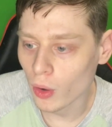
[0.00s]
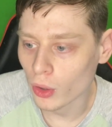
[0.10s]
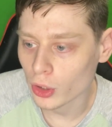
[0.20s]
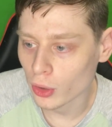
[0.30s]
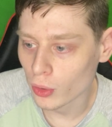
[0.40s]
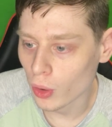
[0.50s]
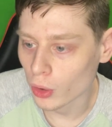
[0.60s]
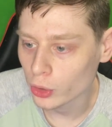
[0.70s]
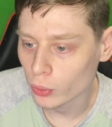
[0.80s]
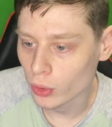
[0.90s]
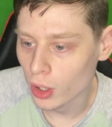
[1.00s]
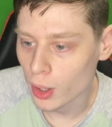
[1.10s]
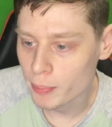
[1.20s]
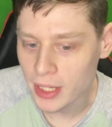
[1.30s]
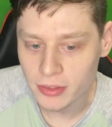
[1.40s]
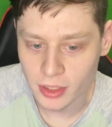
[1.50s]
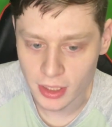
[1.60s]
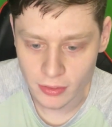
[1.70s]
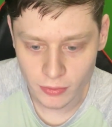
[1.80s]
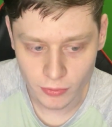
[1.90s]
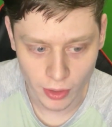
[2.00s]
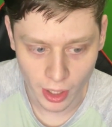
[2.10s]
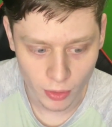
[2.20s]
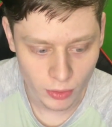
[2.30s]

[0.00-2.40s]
on your PC for now.